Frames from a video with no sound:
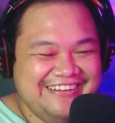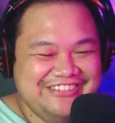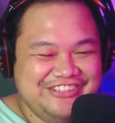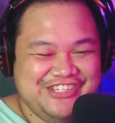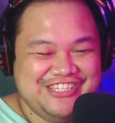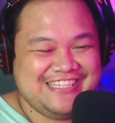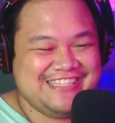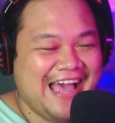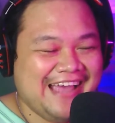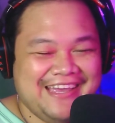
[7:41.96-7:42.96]
Just
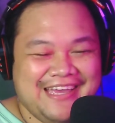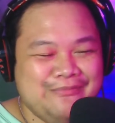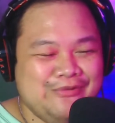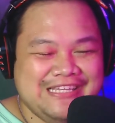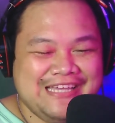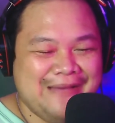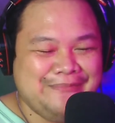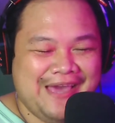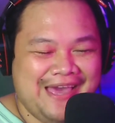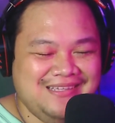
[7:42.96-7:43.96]
attacking him with
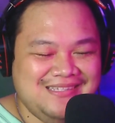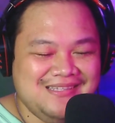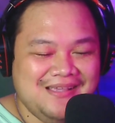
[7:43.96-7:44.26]
cupcakes.